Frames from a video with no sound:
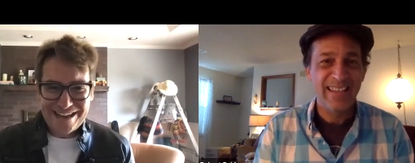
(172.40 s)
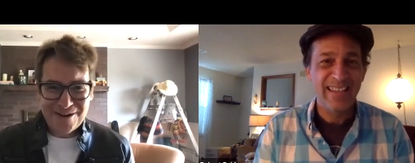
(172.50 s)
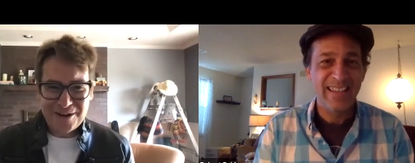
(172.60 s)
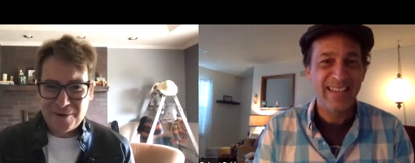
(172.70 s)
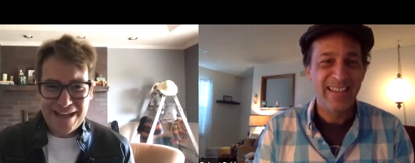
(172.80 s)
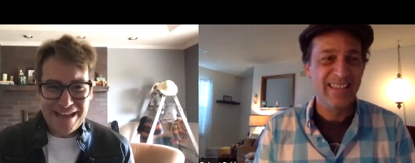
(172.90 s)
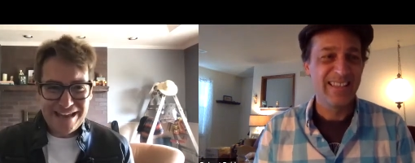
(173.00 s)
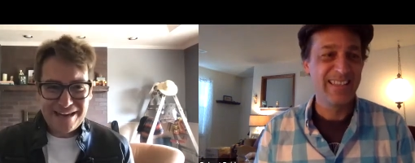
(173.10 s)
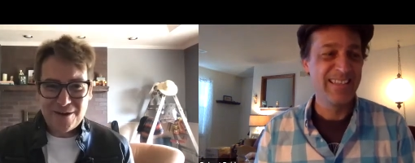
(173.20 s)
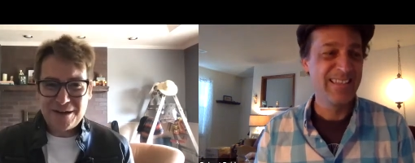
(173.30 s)
Speaker 1: And are you in
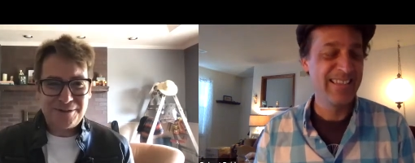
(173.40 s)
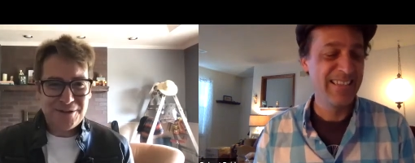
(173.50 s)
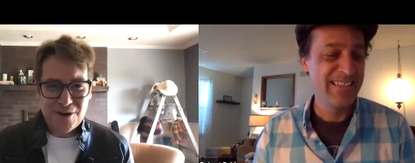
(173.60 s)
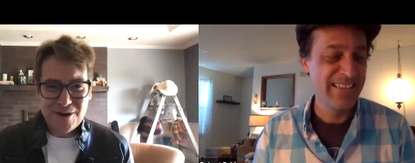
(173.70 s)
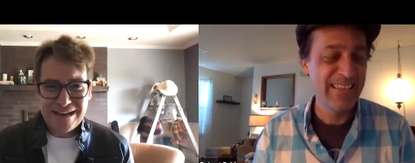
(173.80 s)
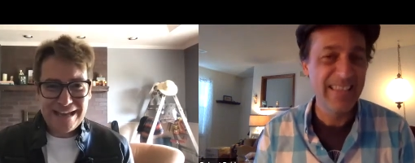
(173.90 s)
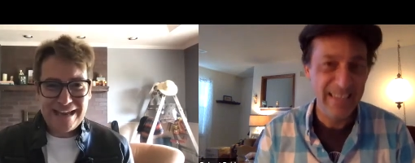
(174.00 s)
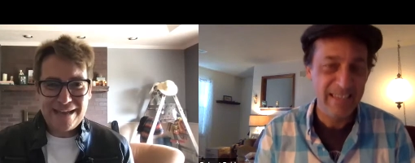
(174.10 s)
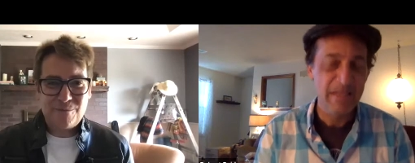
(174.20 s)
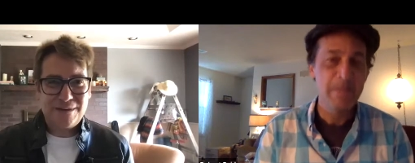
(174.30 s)
it? Are you starring in
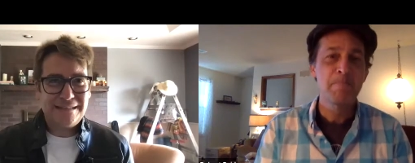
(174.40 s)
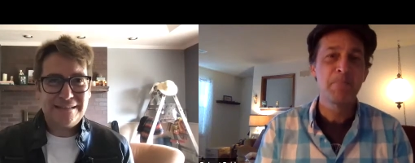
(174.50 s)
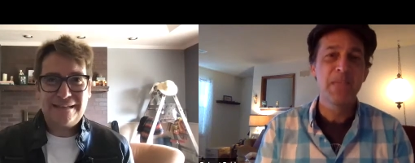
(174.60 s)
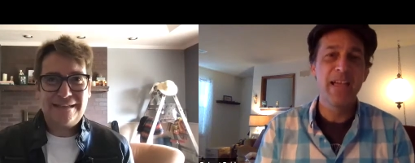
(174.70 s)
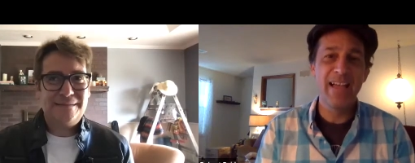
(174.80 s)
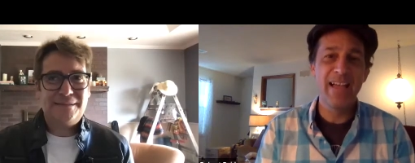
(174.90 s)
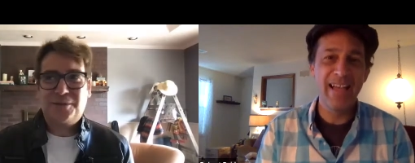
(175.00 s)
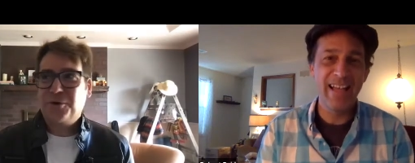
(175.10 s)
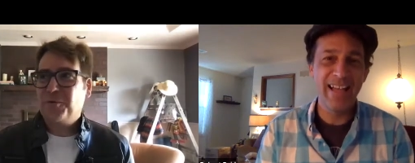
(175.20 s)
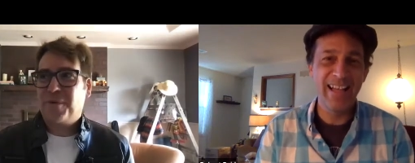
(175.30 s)
it? What's the
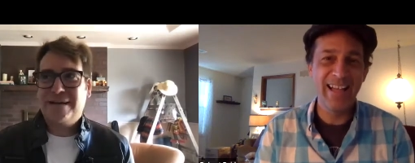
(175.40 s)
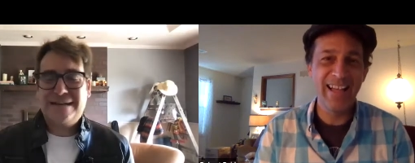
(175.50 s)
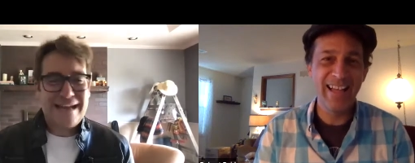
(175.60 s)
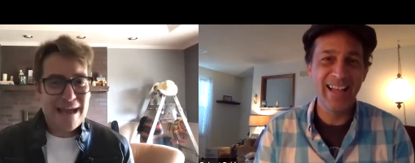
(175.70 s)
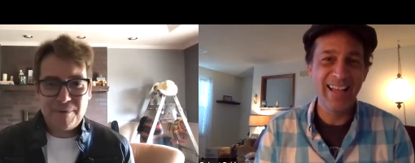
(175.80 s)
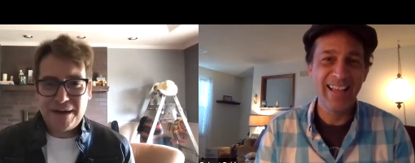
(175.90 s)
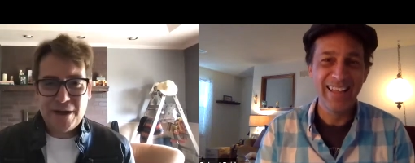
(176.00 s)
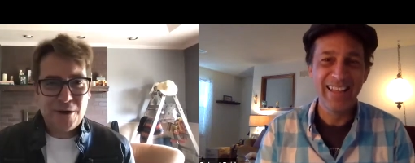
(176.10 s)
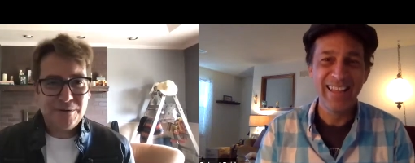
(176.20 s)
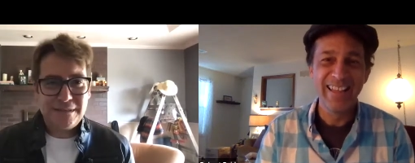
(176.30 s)
scoop on
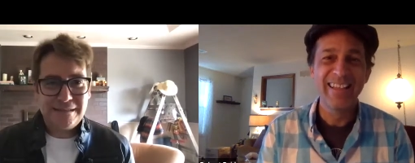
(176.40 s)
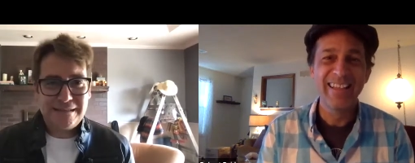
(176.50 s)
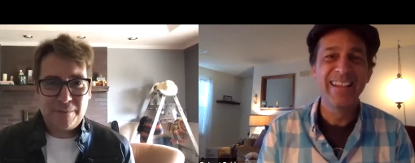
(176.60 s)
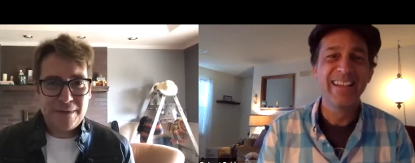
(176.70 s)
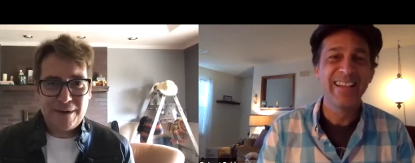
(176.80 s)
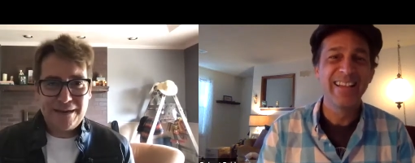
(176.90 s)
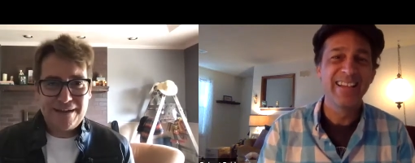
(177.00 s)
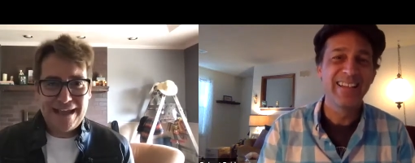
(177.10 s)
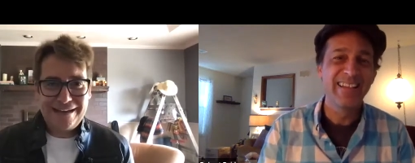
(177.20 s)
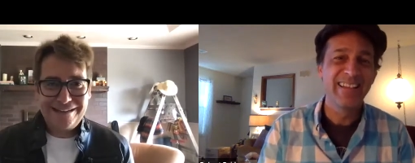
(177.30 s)
DiCaprio? Tell me what you
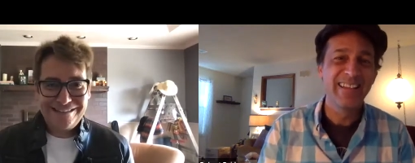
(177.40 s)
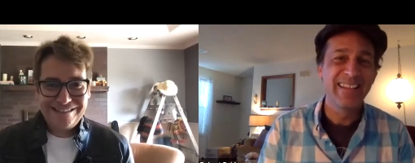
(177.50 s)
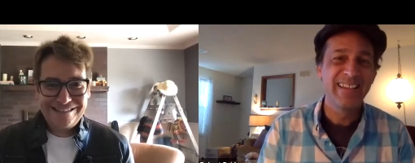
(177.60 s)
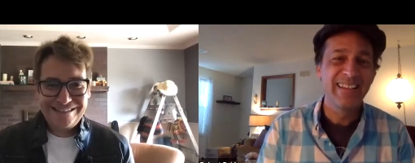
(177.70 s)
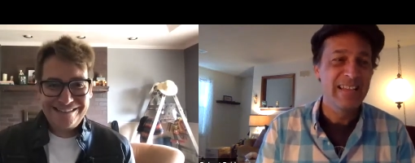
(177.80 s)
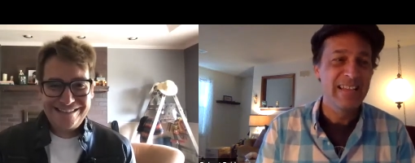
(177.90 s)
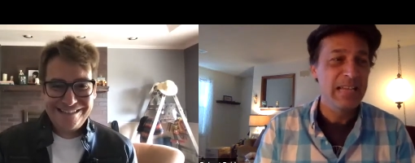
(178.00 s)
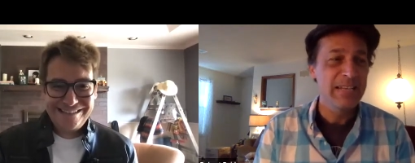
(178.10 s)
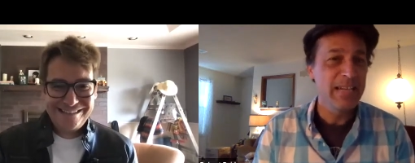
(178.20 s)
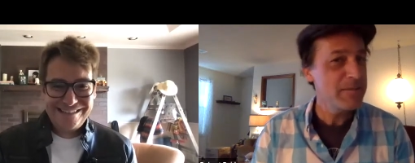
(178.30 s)
can.
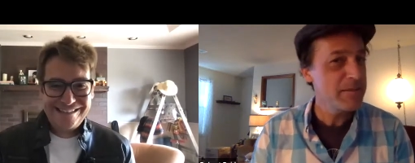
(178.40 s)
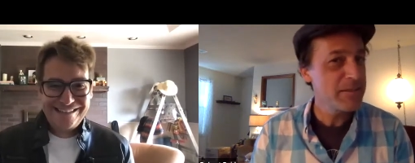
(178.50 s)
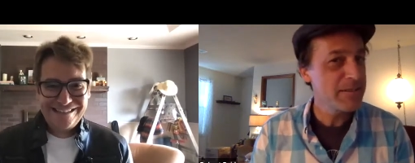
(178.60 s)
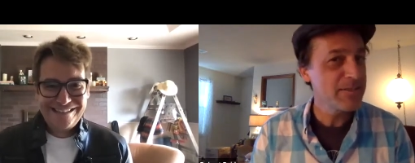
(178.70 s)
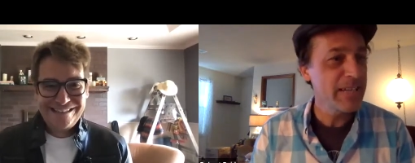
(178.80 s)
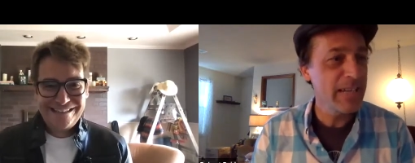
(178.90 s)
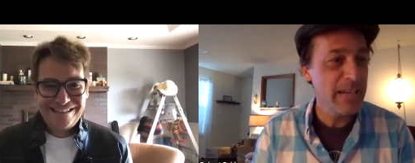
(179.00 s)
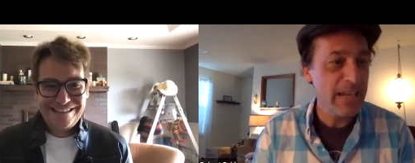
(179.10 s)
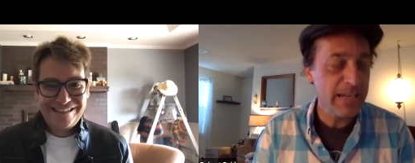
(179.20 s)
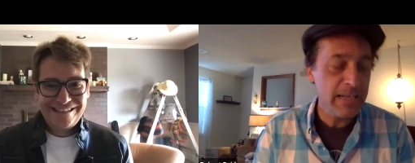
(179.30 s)
Speaker 2: Not starring in it.
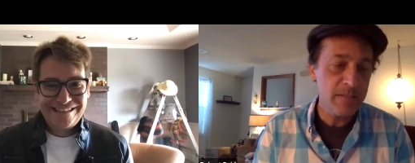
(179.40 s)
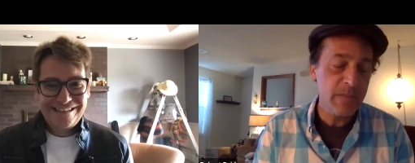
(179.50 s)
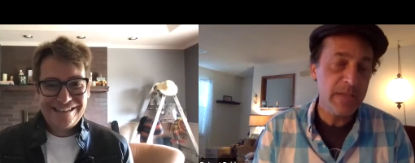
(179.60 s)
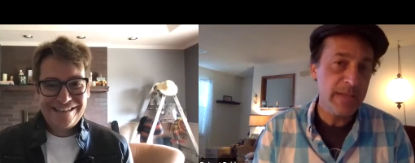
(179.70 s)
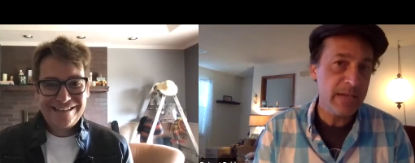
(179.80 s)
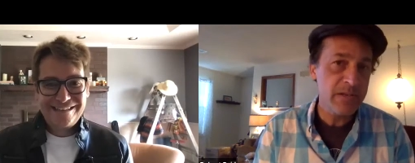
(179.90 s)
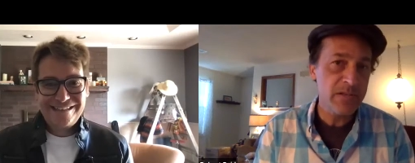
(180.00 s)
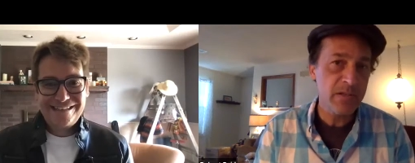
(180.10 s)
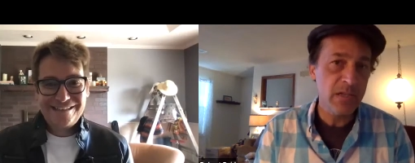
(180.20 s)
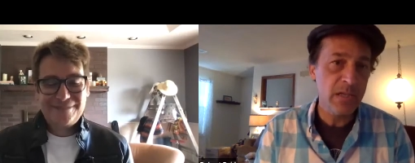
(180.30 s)
I got to be an
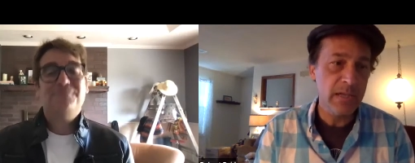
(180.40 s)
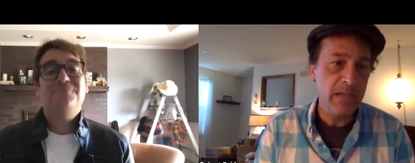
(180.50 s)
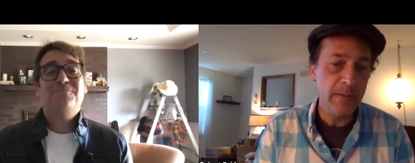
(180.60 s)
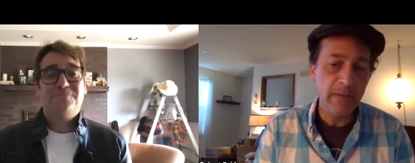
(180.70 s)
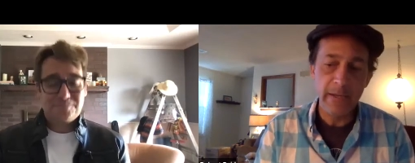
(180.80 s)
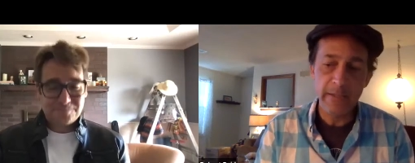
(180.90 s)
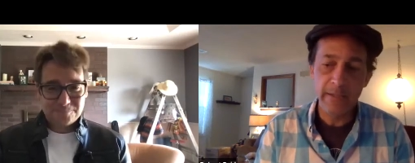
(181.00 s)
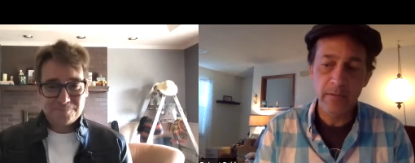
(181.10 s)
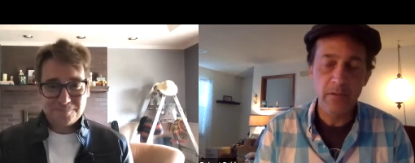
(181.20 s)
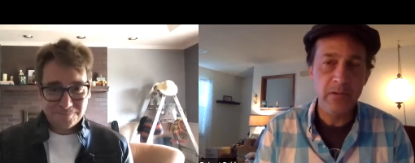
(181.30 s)
extra on uh,
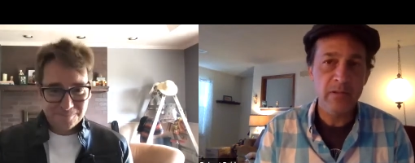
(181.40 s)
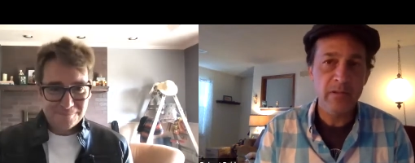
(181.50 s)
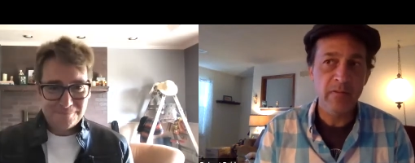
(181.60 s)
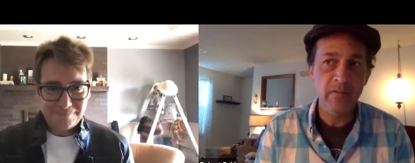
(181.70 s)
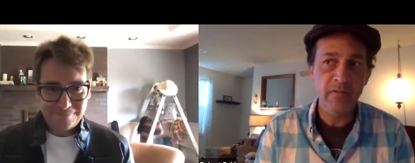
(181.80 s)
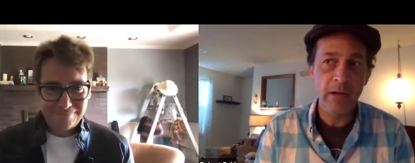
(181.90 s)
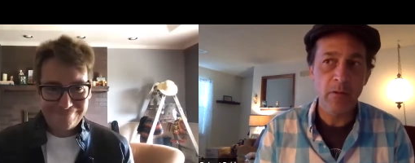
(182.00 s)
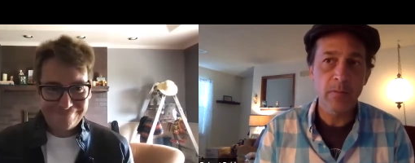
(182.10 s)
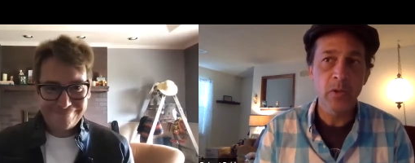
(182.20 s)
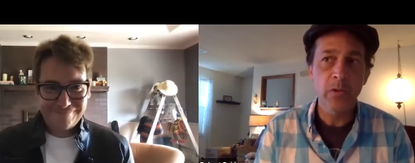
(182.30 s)
Killers of the
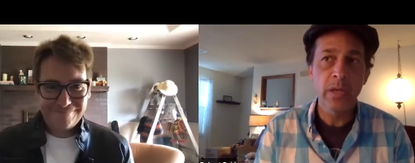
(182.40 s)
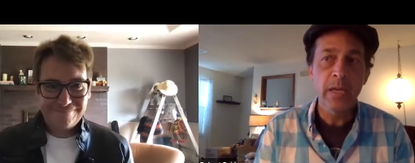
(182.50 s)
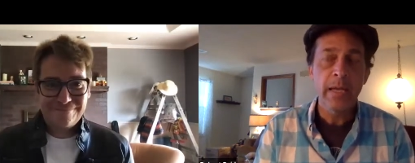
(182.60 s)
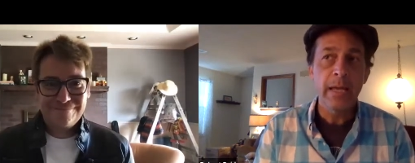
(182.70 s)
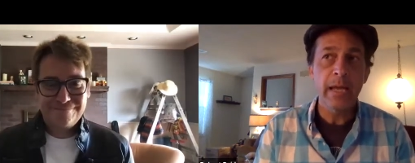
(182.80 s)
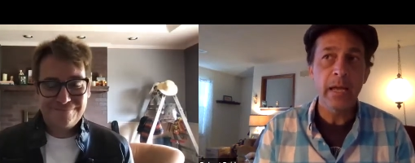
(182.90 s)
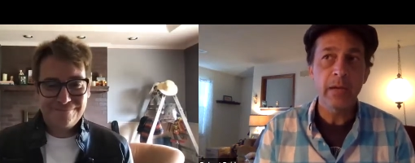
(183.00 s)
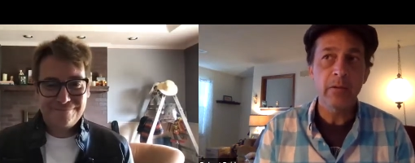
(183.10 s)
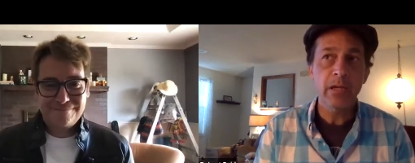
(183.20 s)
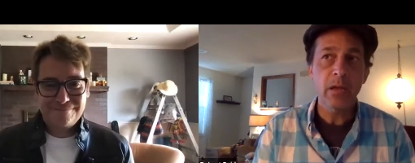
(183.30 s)
Flower Moon. And